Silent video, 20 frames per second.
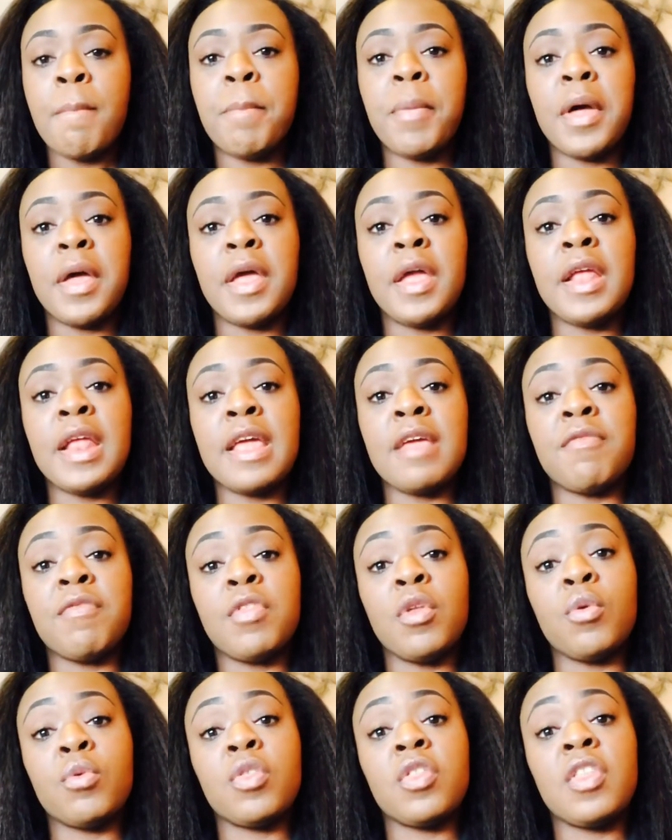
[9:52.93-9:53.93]
But if
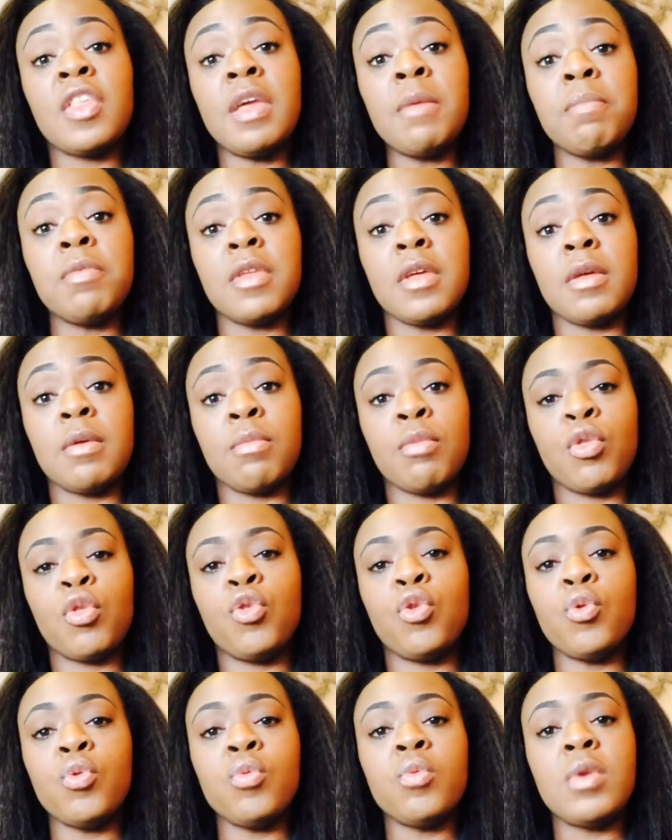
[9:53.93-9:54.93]
those symptoms
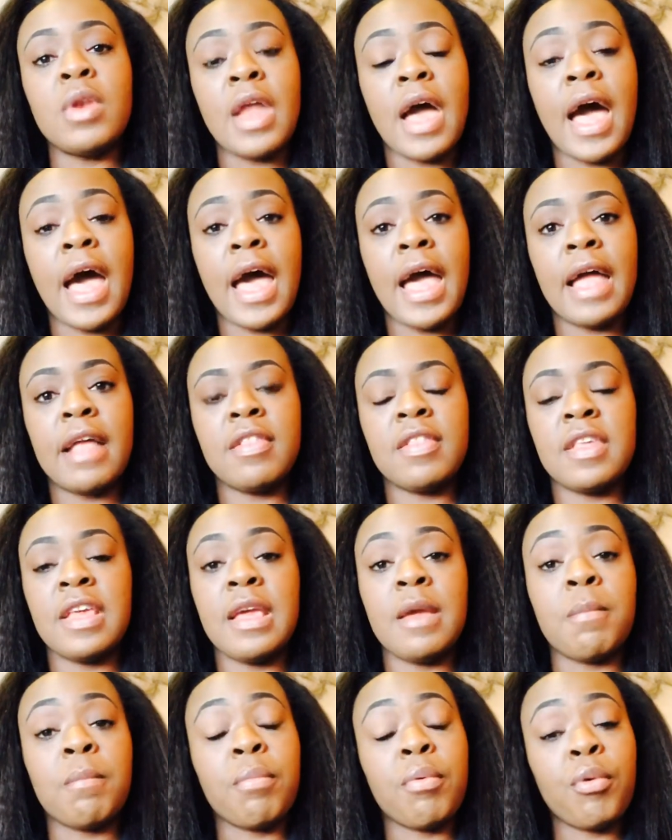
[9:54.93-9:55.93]
do not
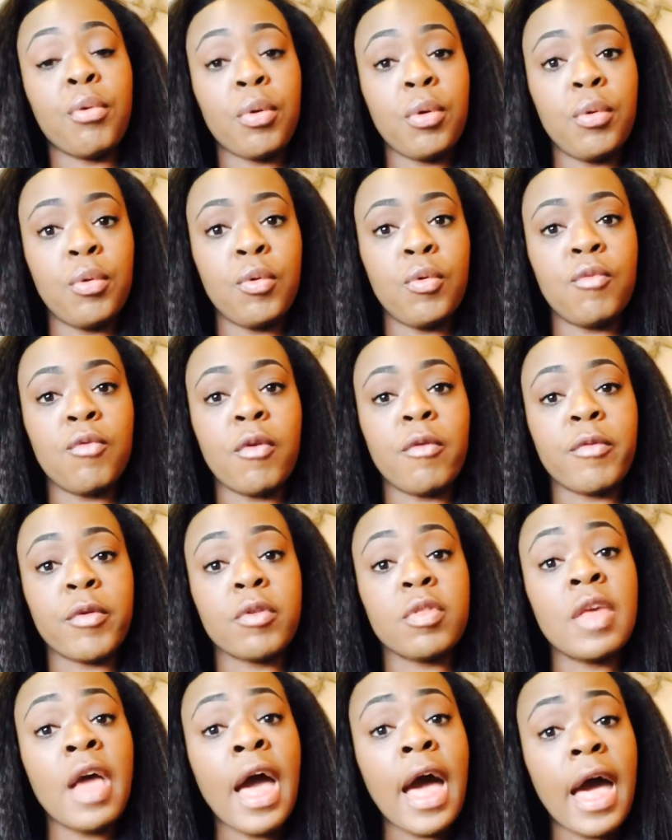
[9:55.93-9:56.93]
improve over
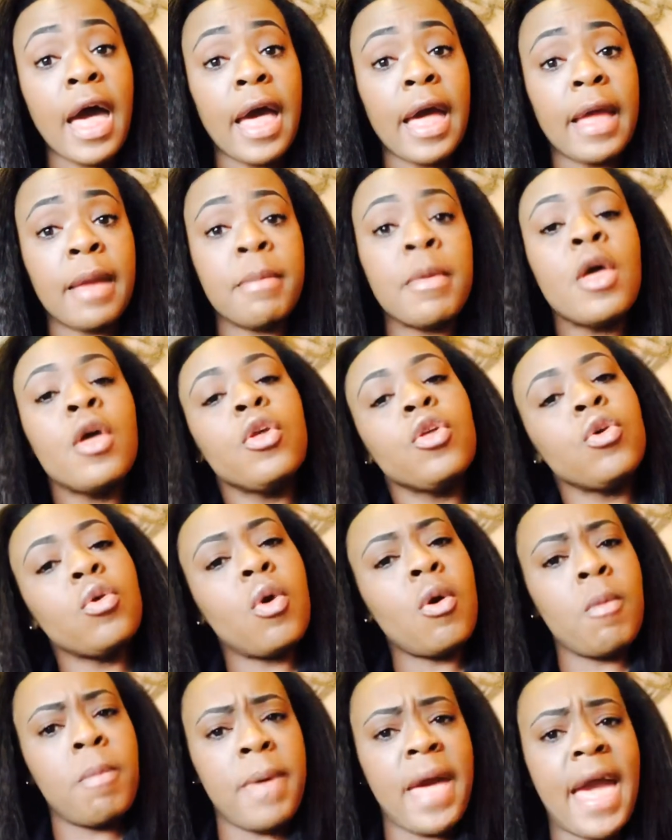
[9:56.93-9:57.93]
time, you
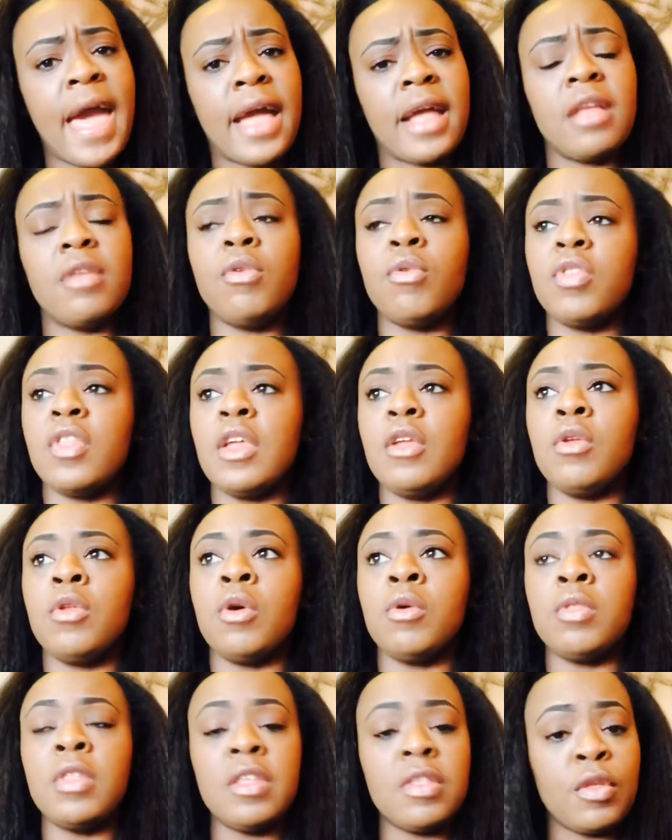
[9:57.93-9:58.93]
go back and you say,
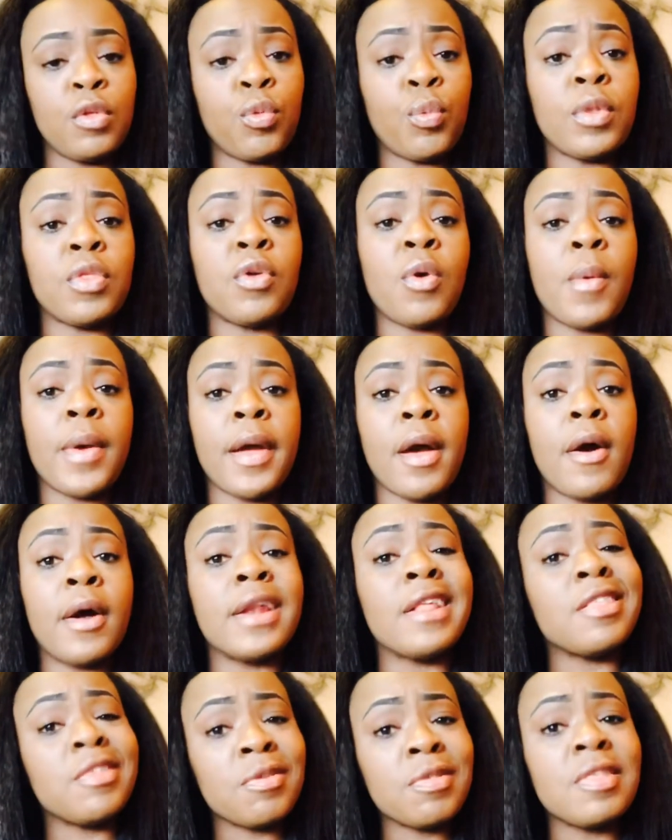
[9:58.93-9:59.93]
this is what's going
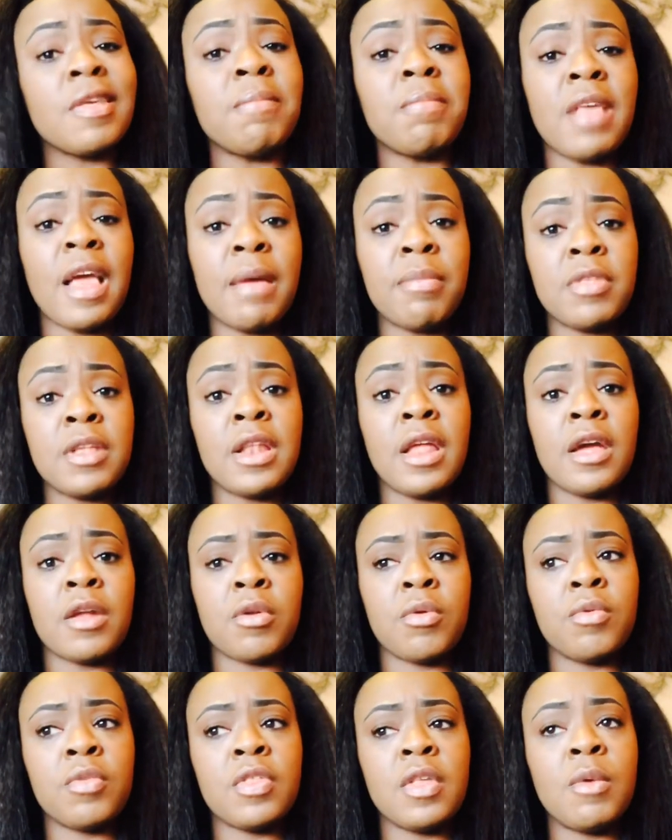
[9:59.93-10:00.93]
on. And so sometimes the
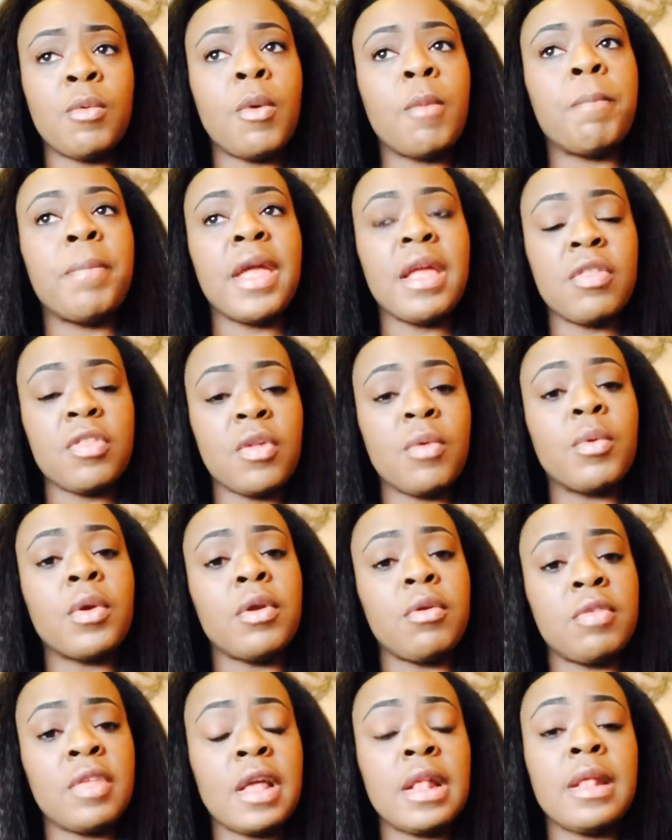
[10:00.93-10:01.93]
doctor will say, well, based on what
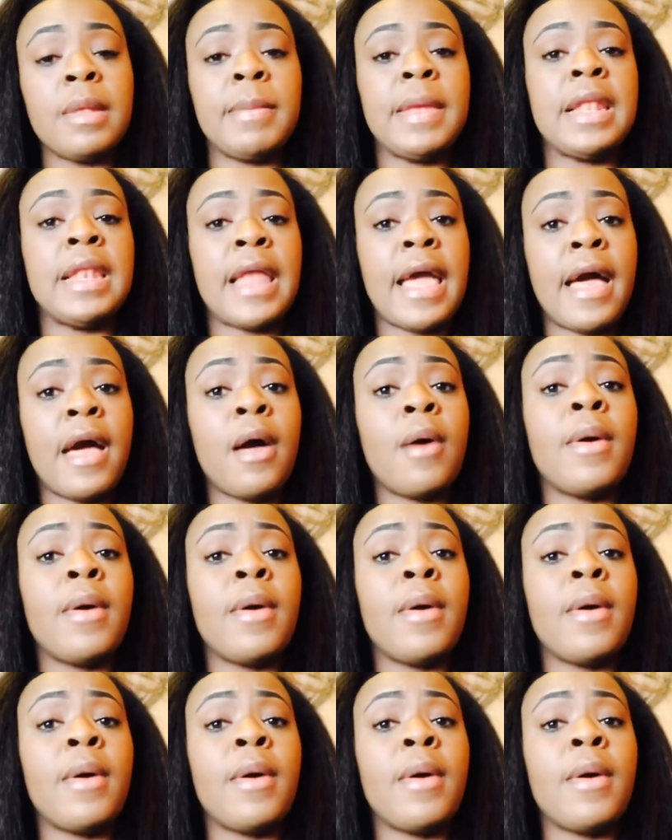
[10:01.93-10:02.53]
you're telling me now